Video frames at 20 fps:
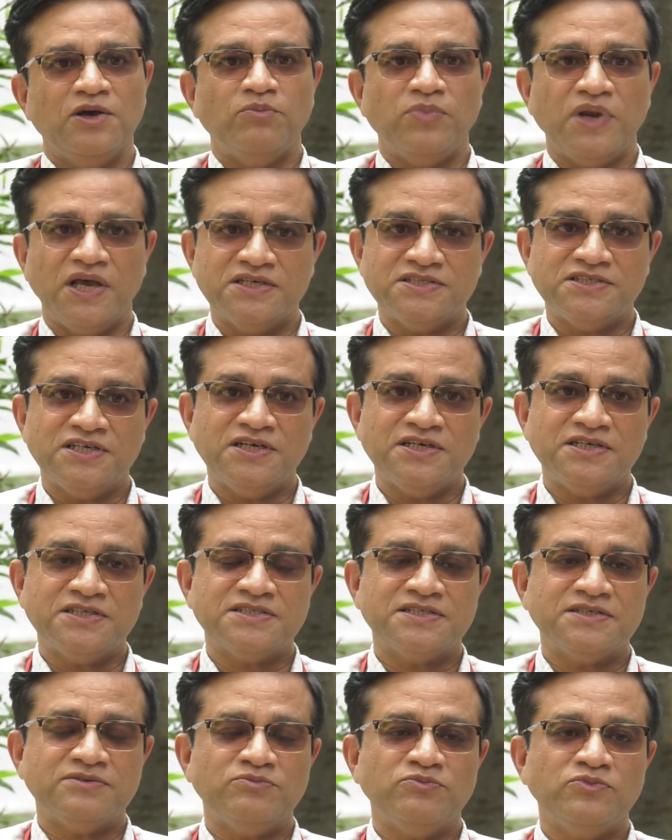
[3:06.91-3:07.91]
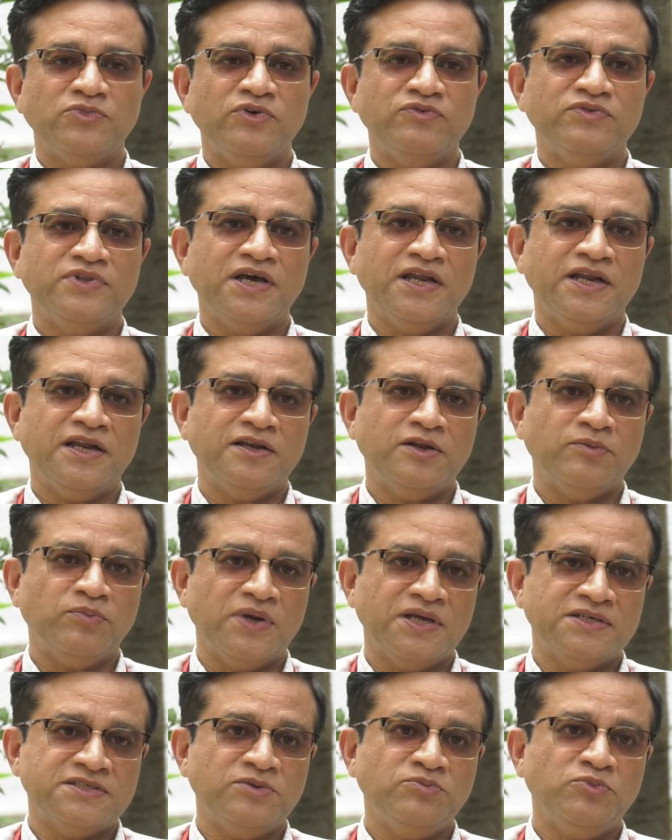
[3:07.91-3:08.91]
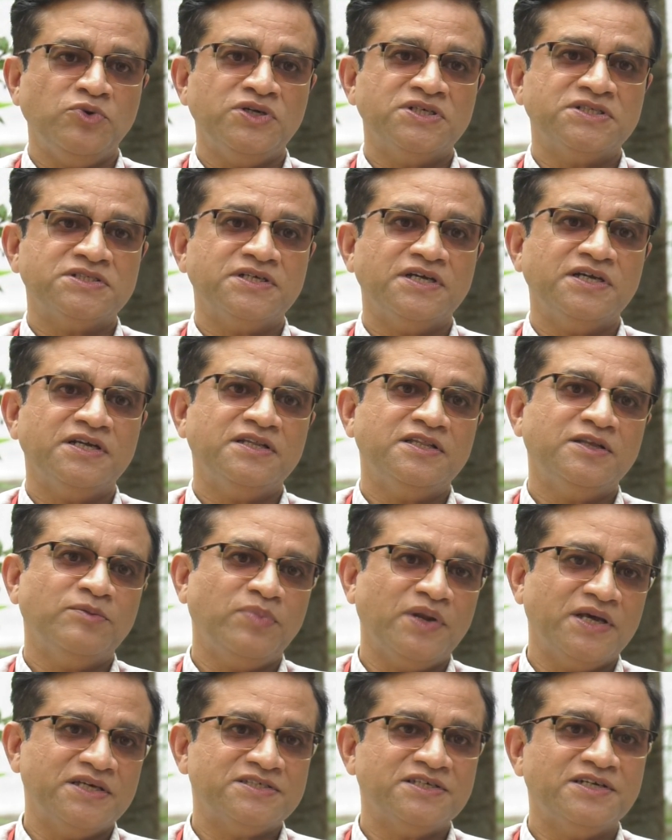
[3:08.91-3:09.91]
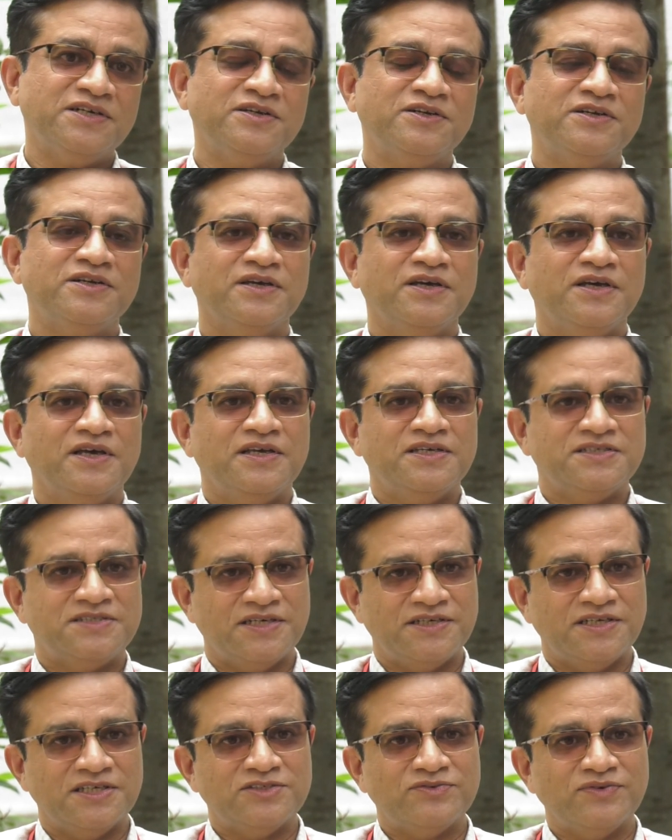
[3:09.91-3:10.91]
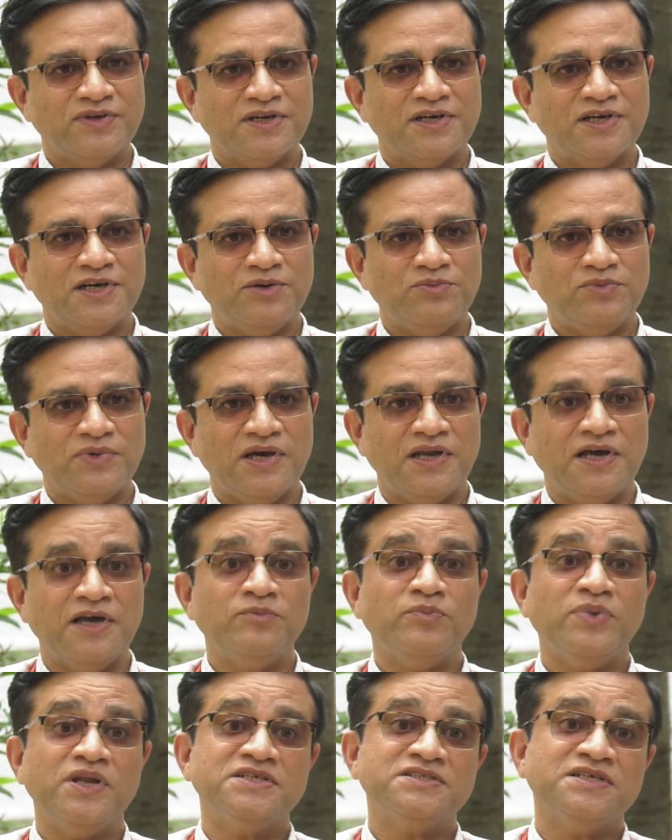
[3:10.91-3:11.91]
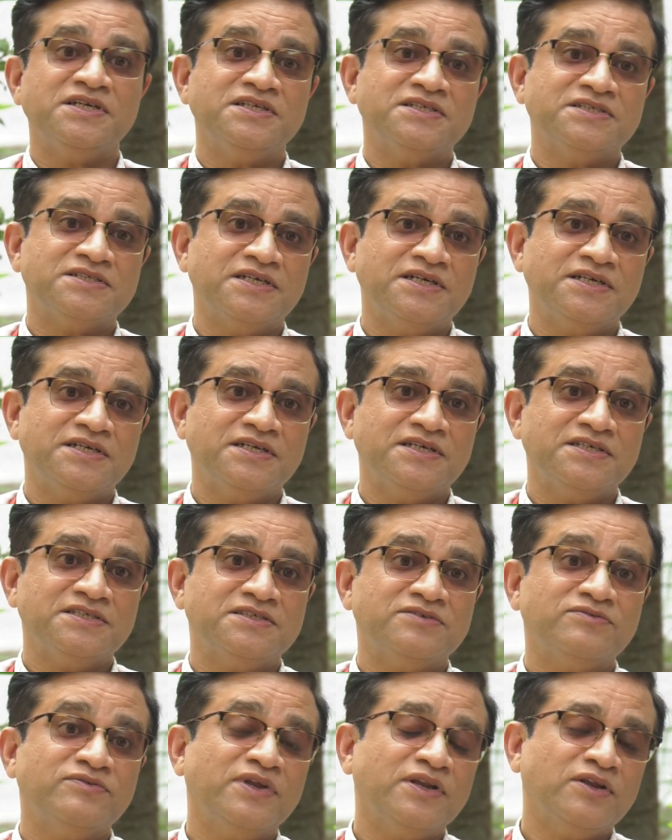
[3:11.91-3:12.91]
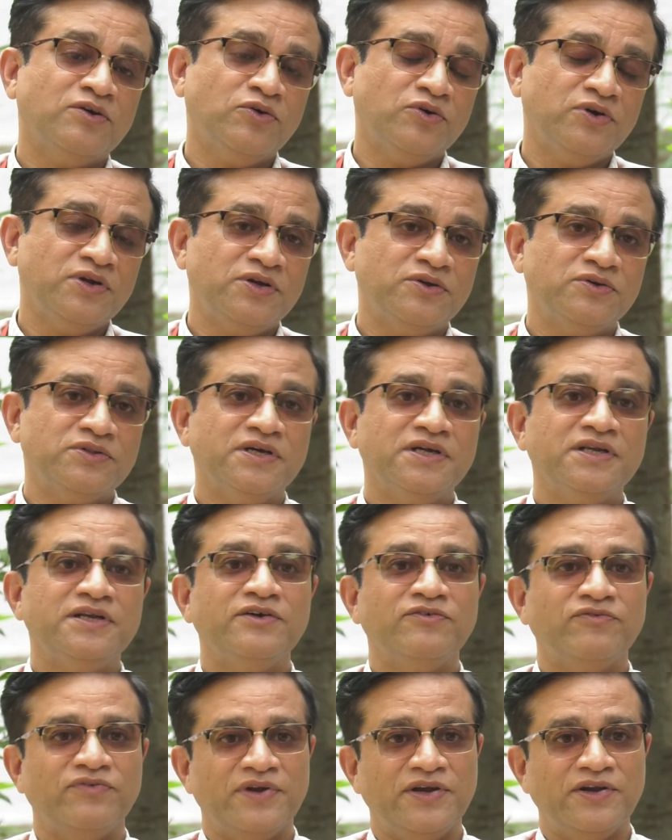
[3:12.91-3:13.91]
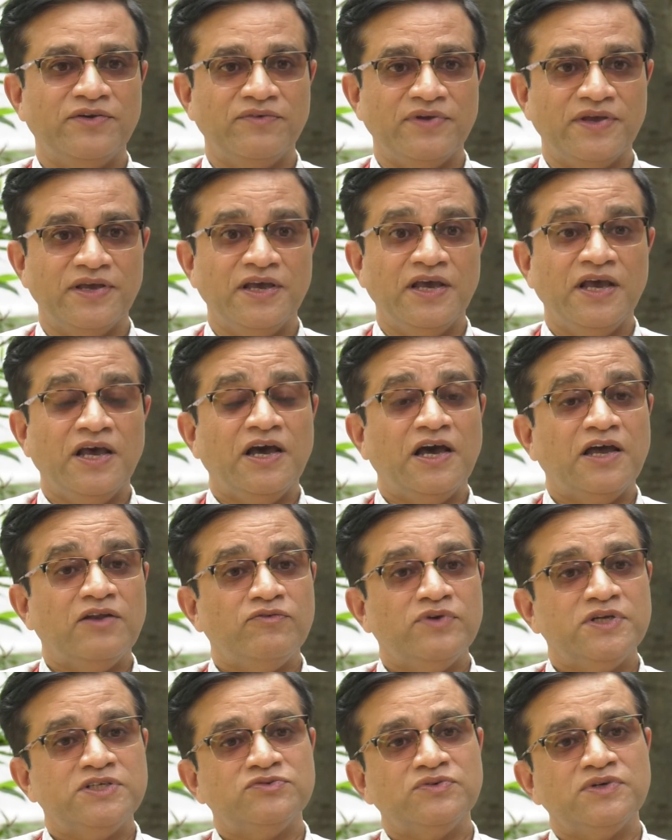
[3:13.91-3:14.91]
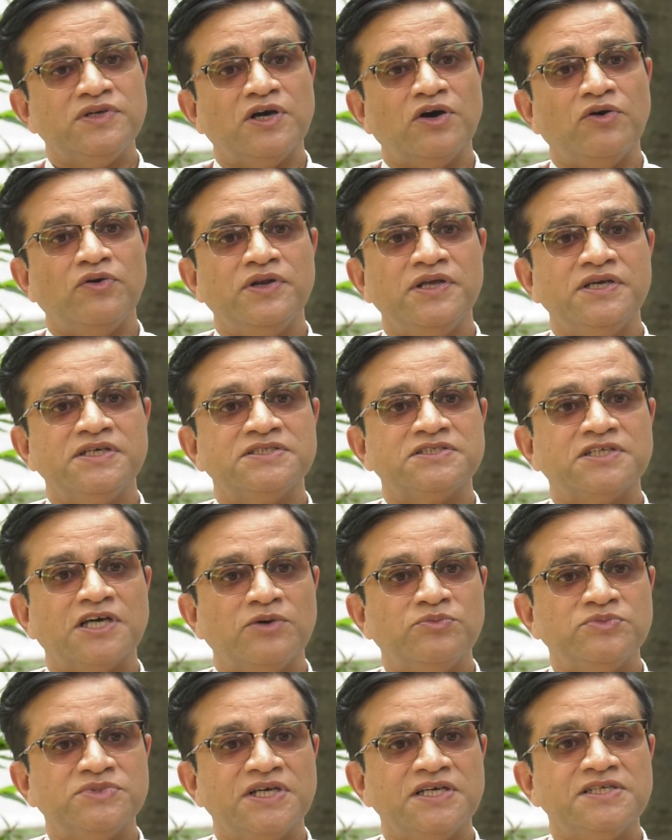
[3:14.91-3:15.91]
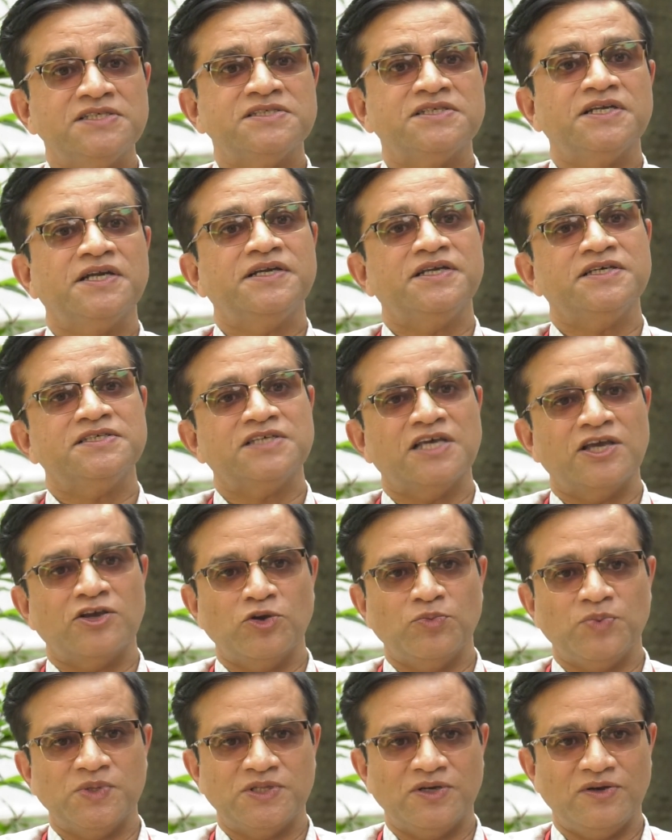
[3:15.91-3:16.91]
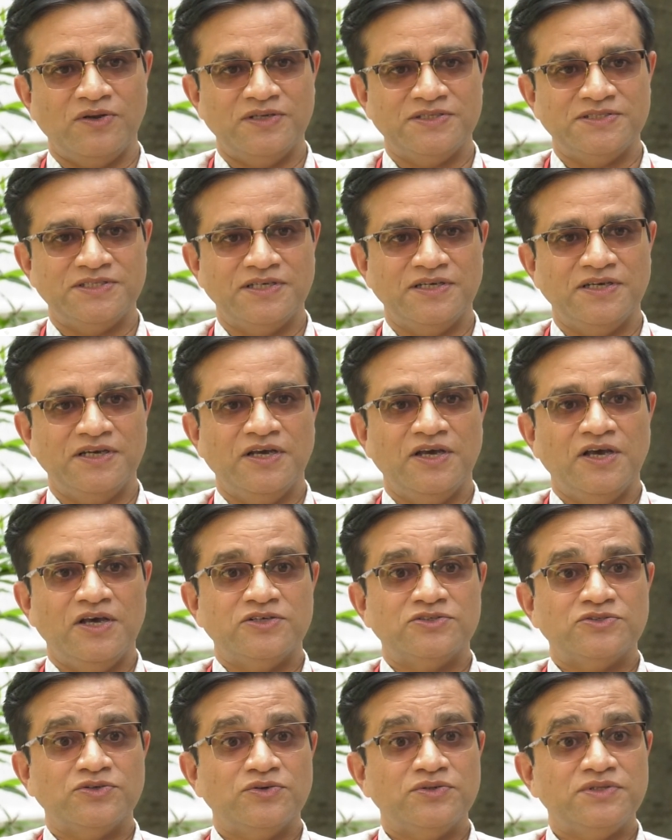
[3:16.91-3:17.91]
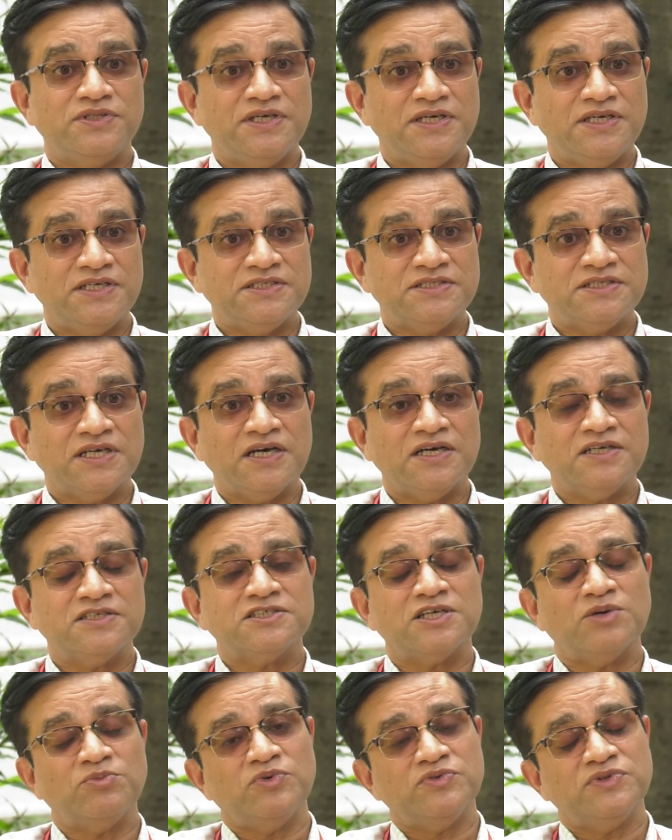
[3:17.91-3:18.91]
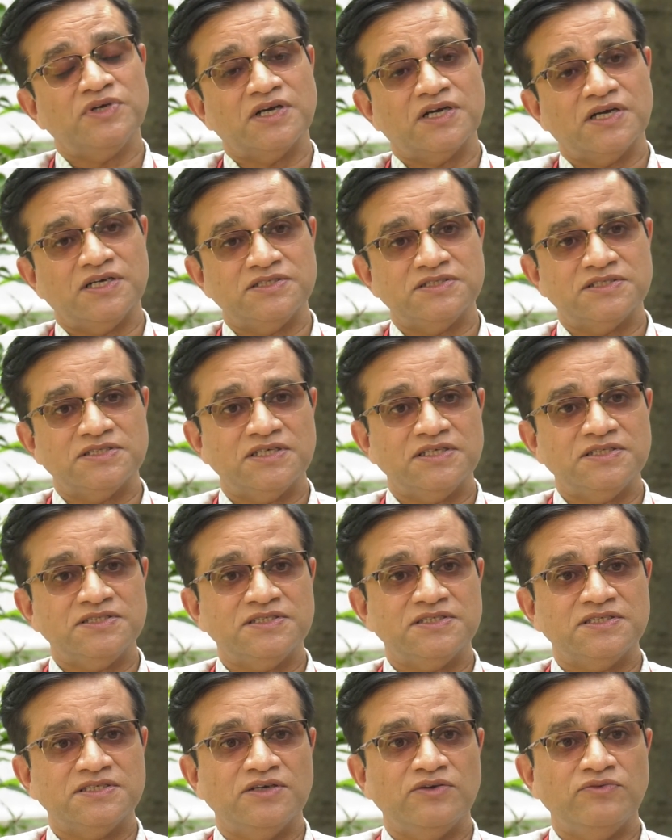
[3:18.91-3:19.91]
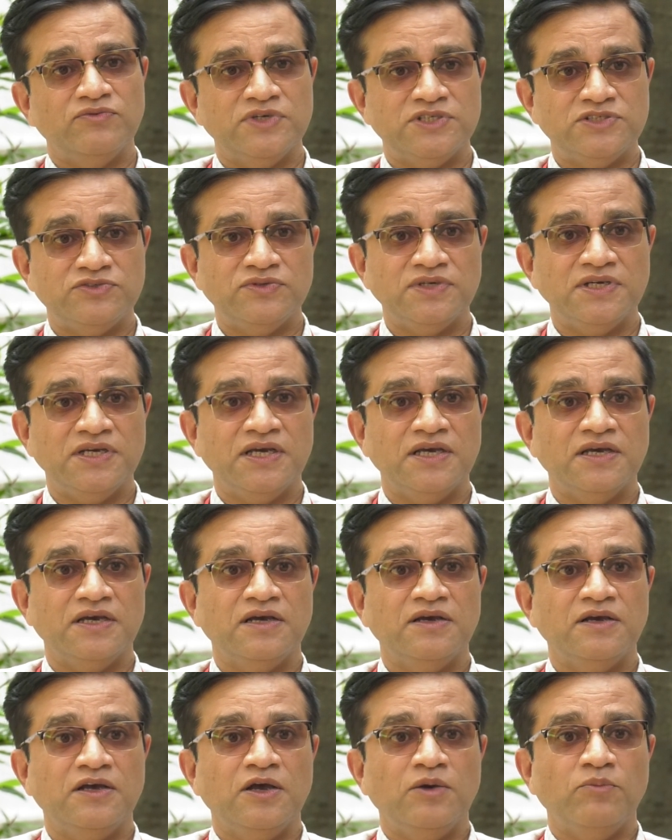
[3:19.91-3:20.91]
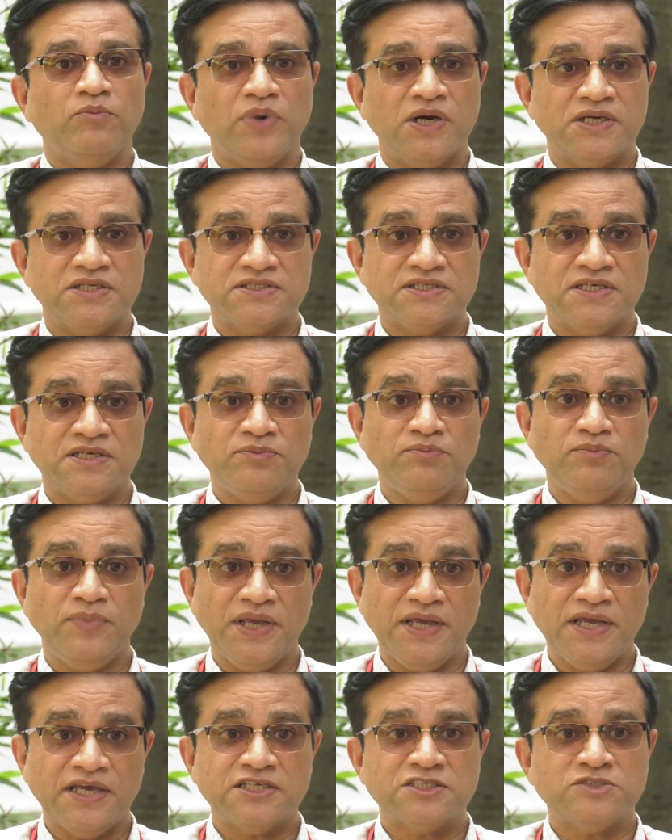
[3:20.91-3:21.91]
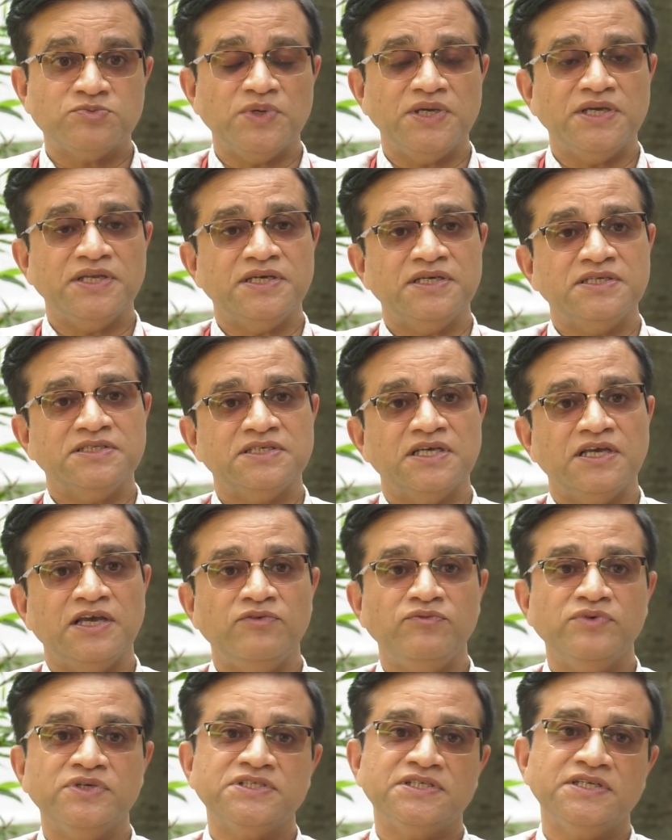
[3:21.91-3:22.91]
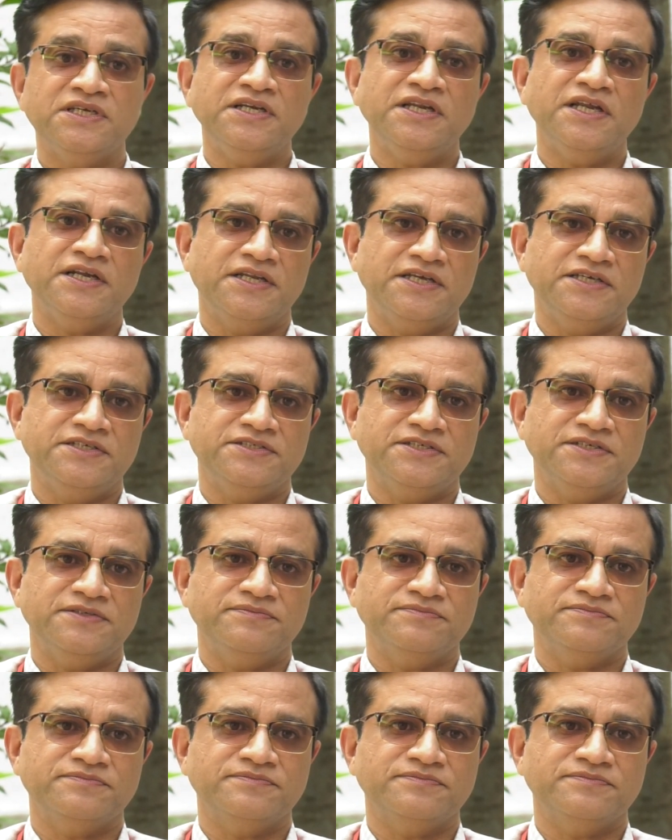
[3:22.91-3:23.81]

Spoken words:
Pleasant, if they are in a pleasant mood state, the pleasant status will come, and unpleasant status will go into the different way, and which we nowadays terms as status psychopathology. So these are some of the concerns which we person may experience and which need attention.